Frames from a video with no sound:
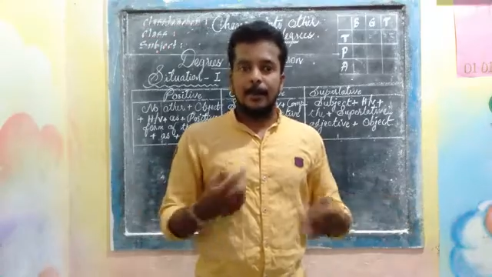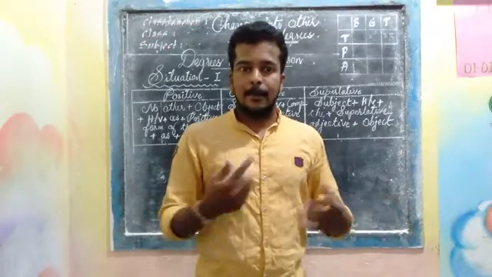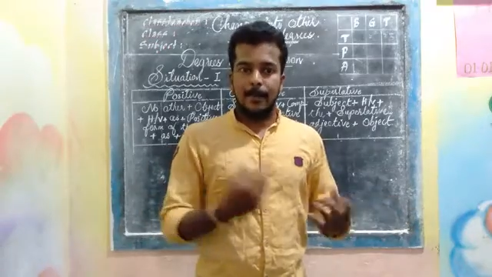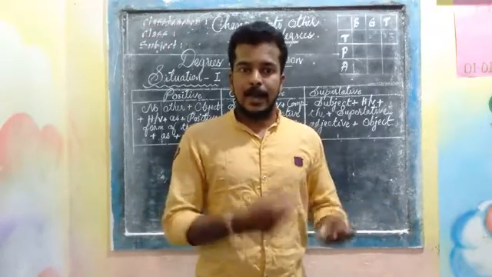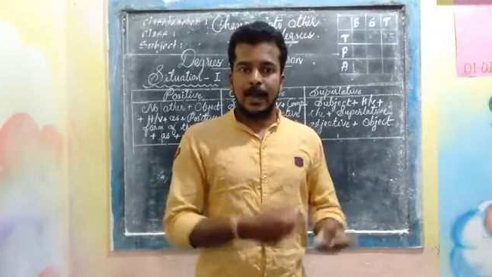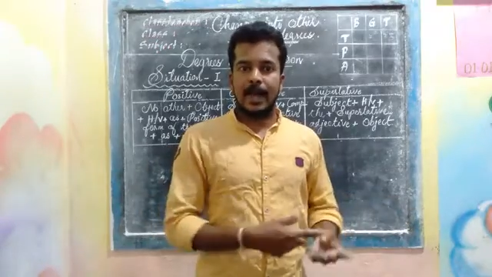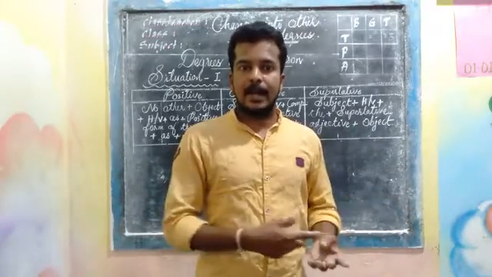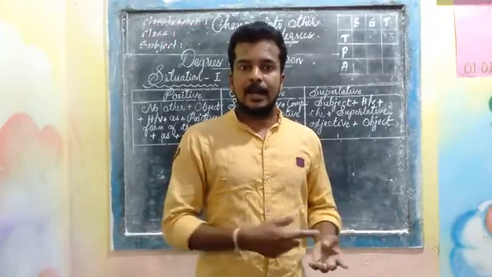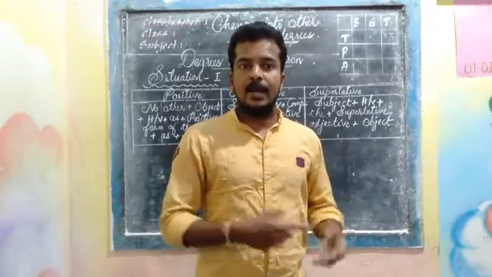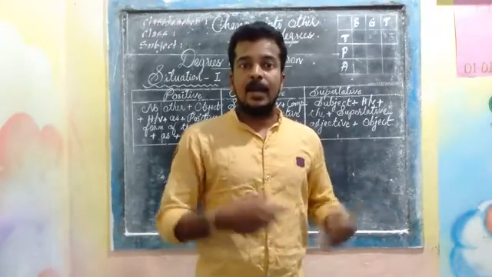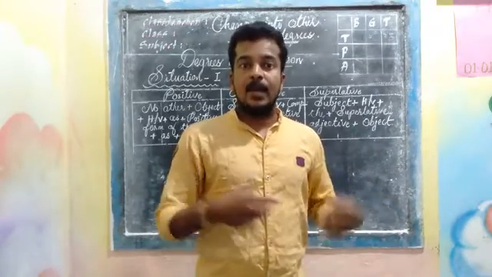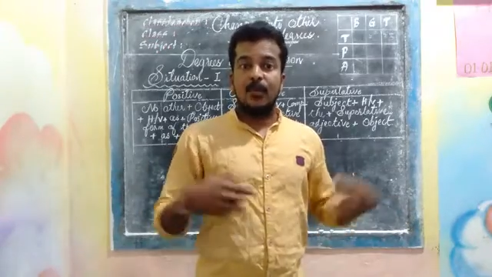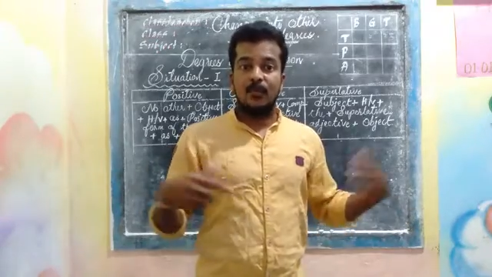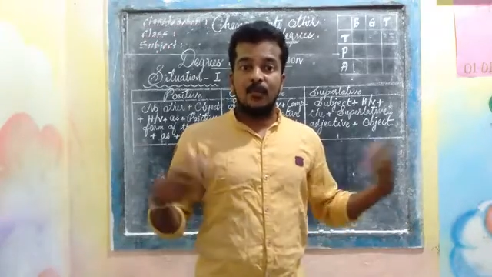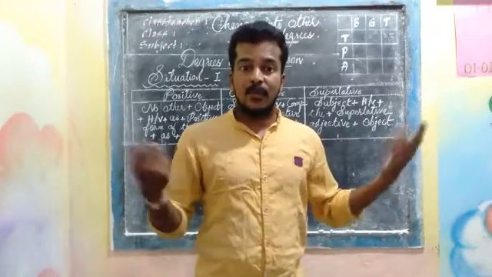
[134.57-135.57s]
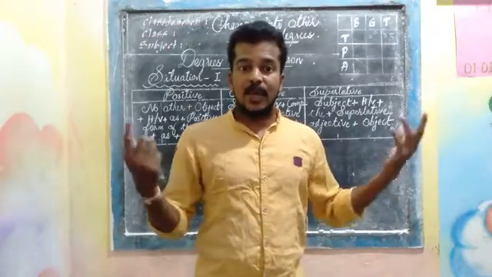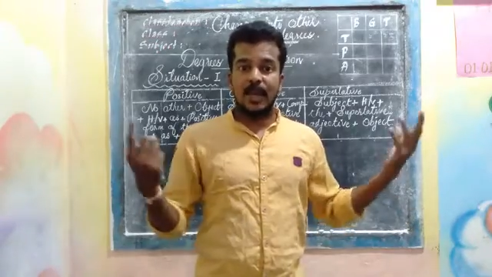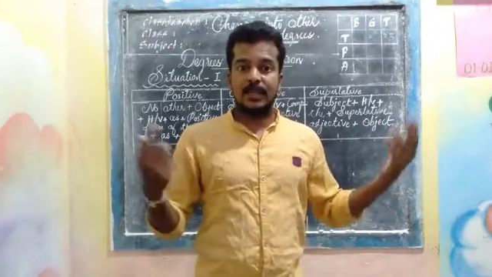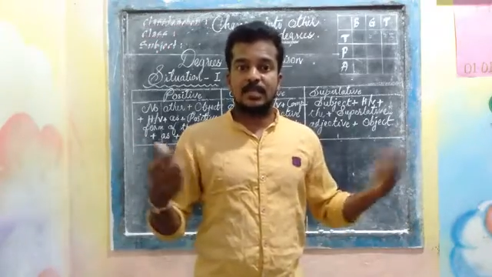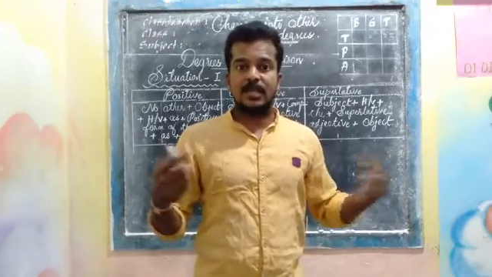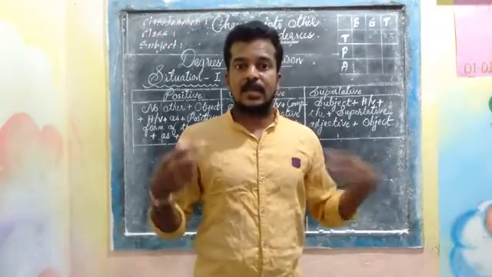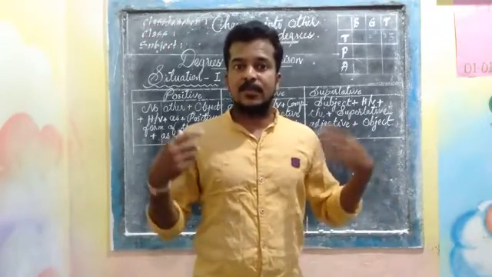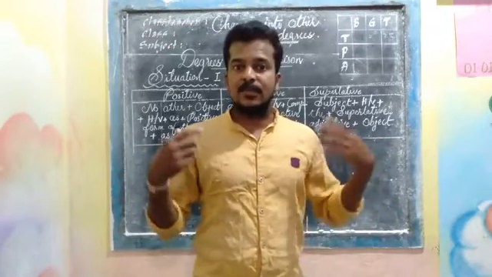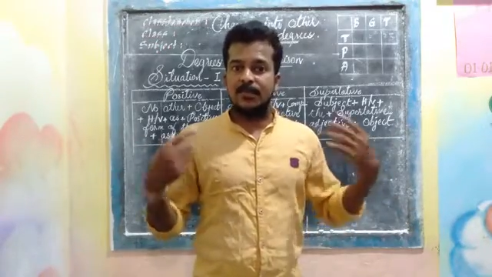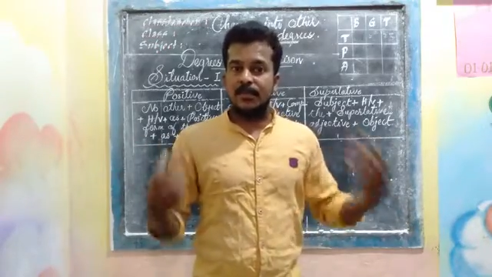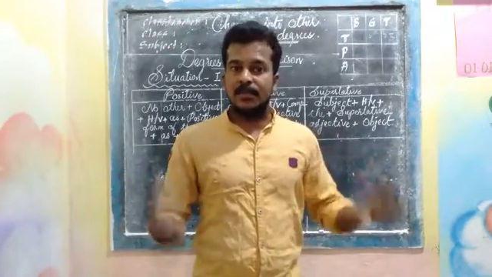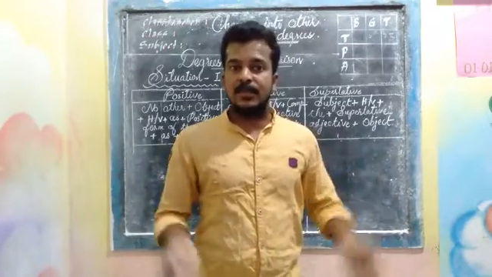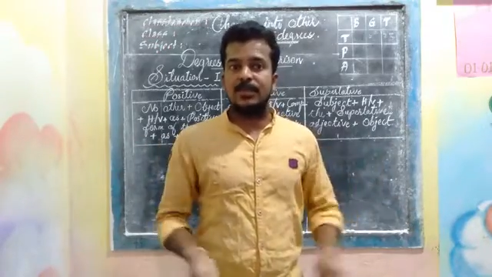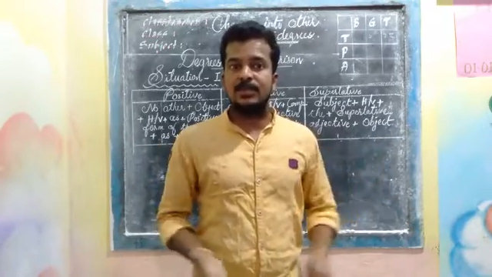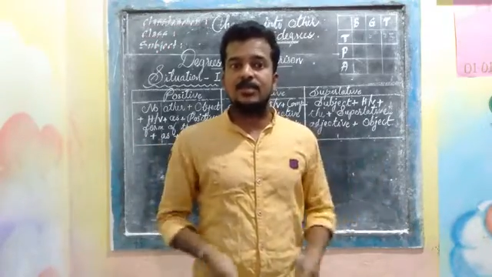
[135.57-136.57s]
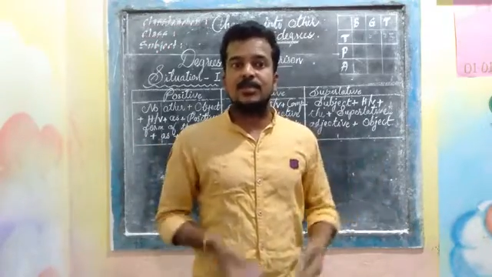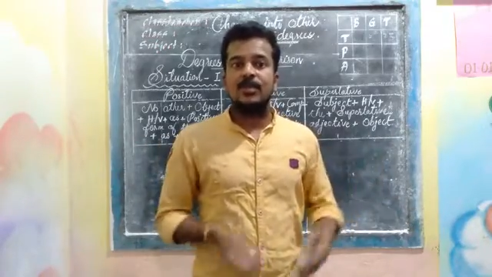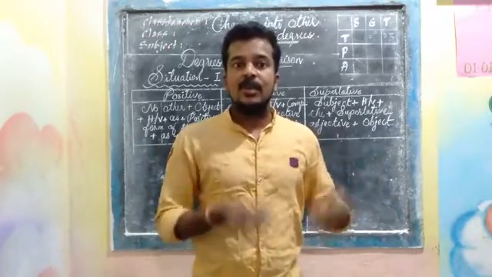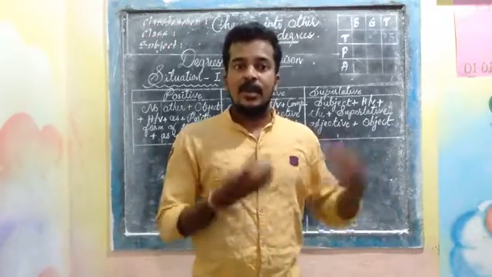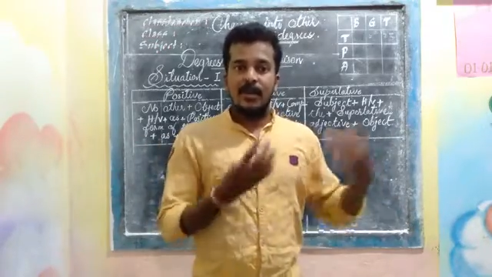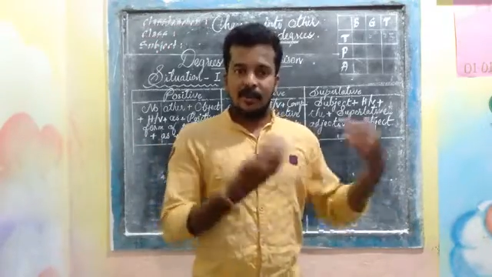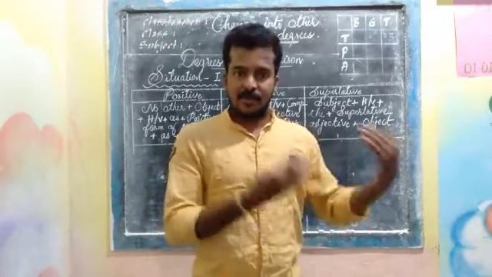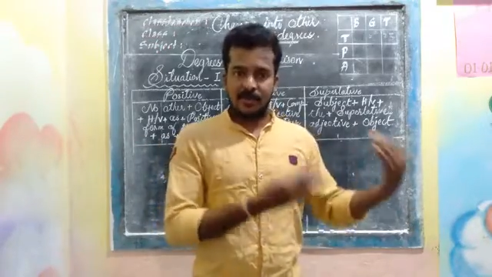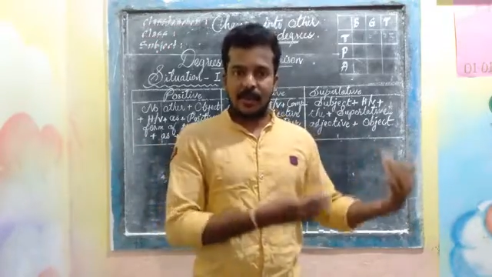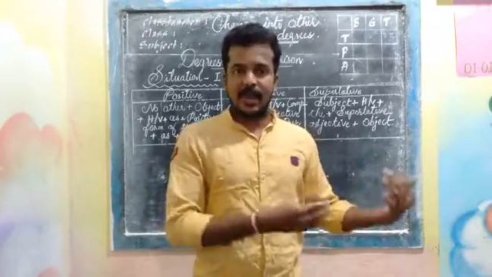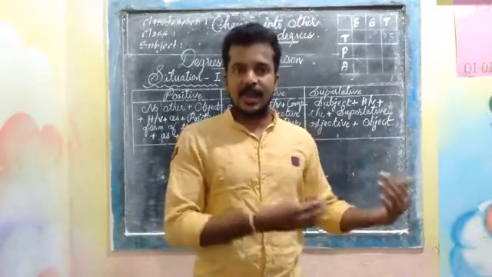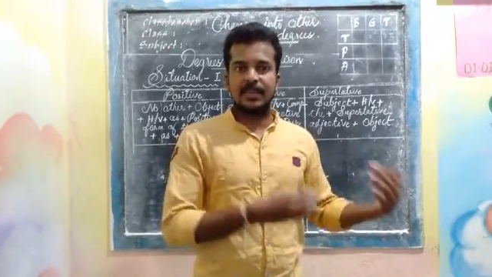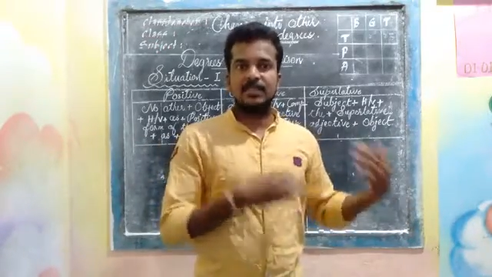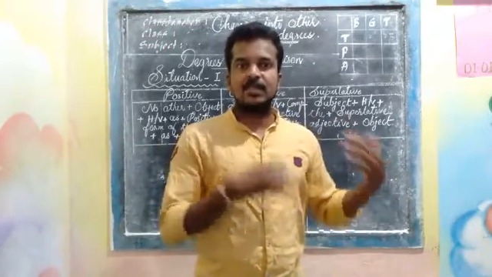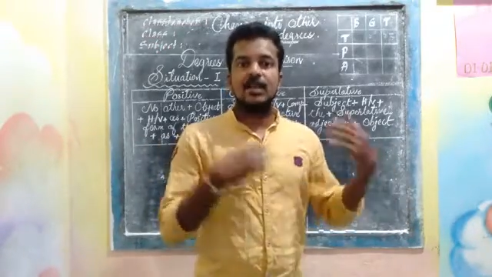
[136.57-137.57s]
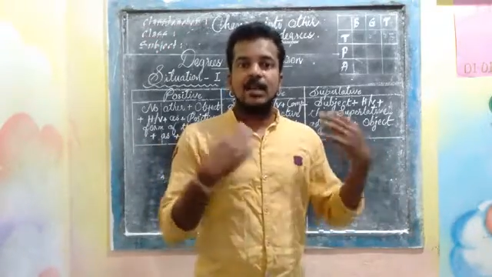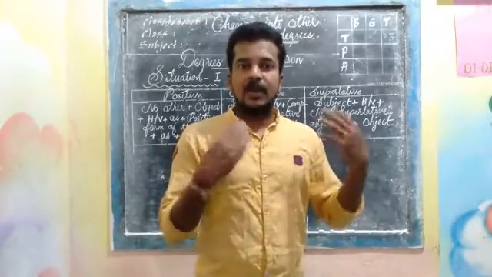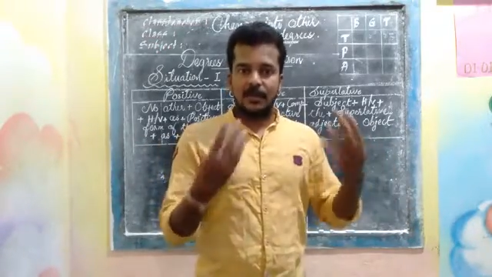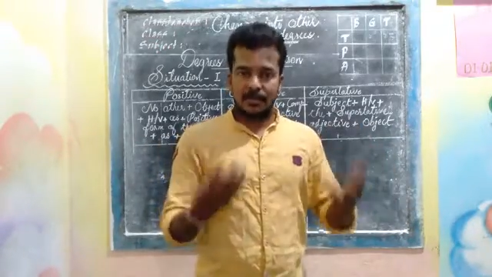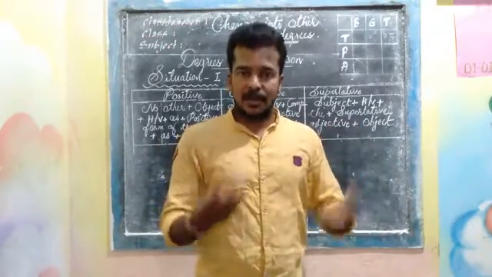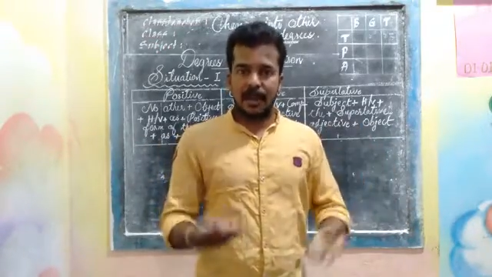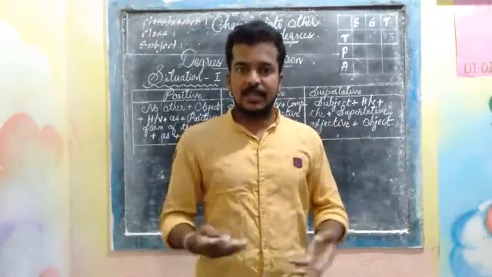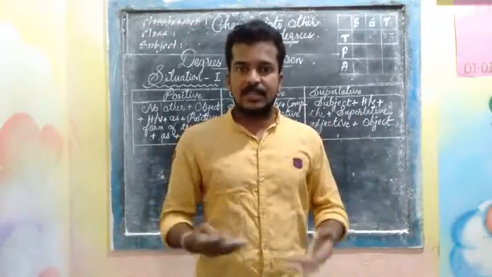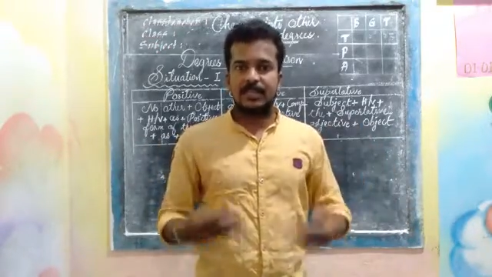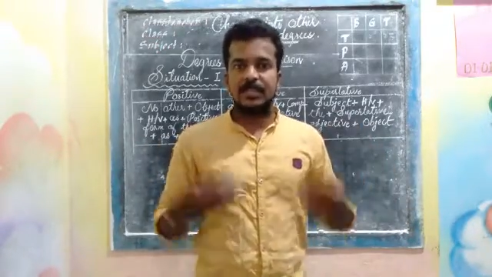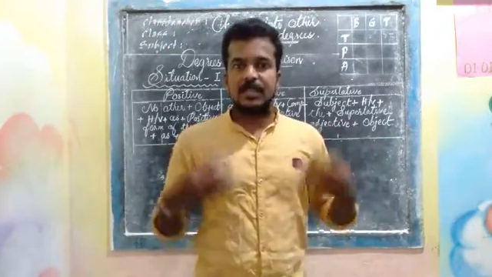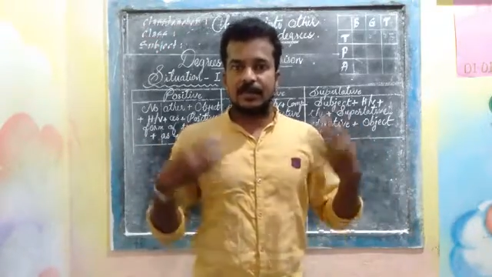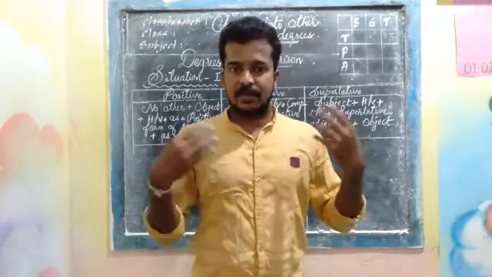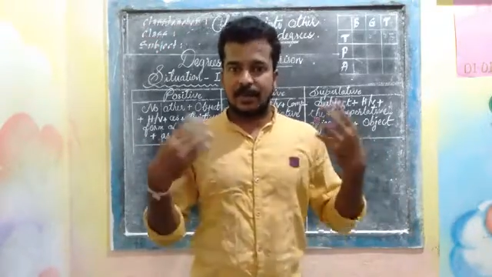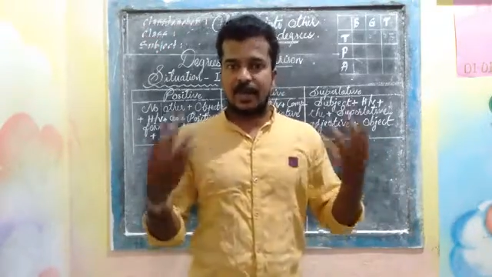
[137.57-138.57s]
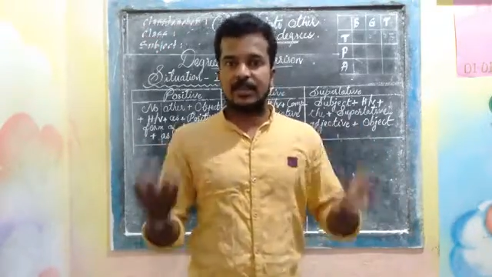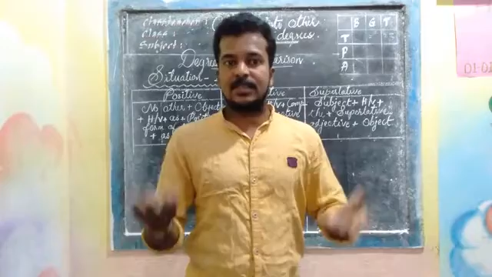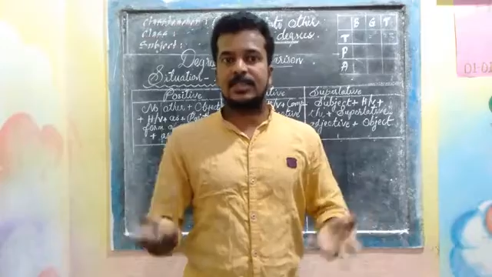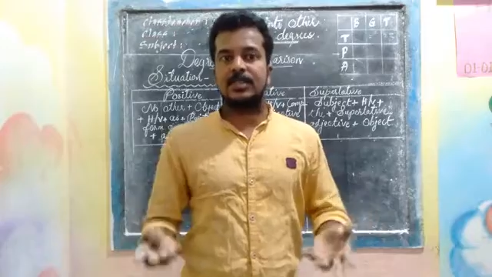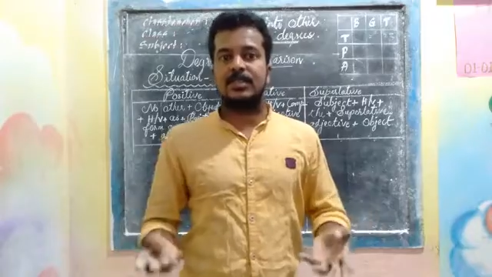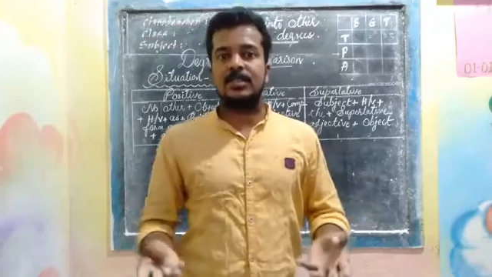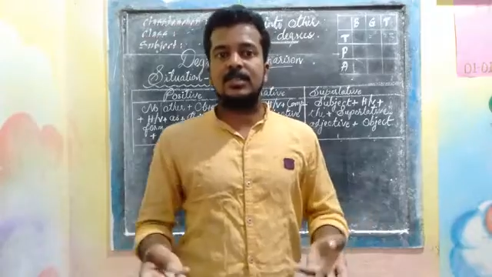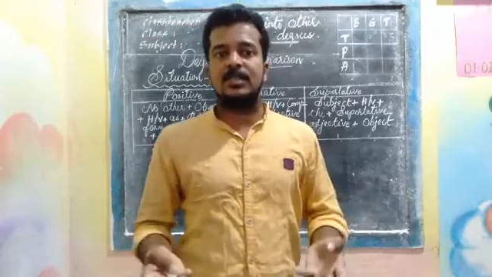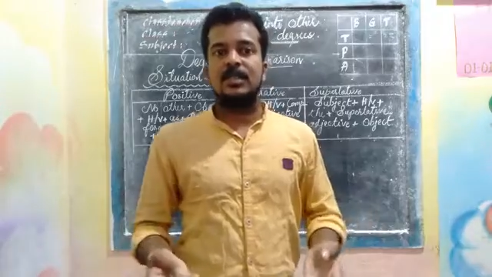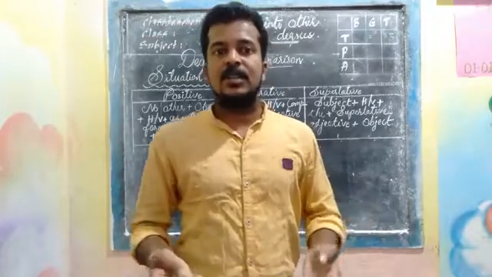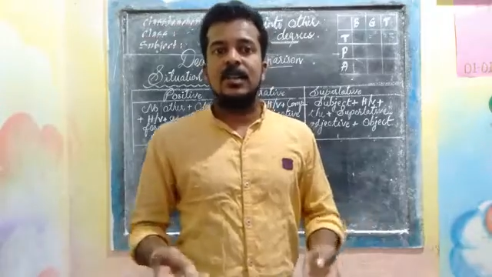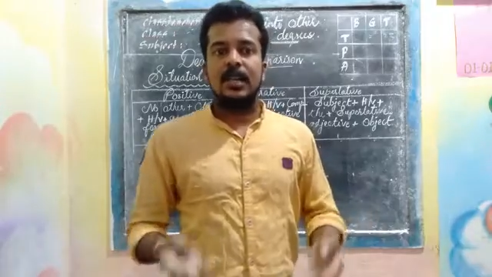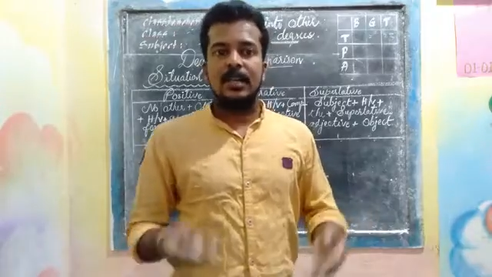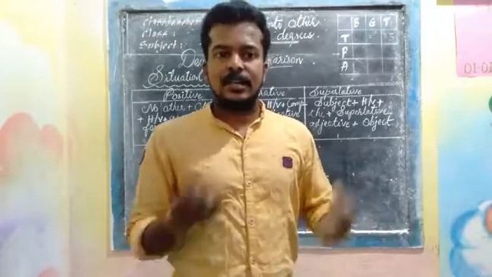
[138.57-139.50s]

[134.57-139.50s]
bad, ways and worst, great, greater, greatest.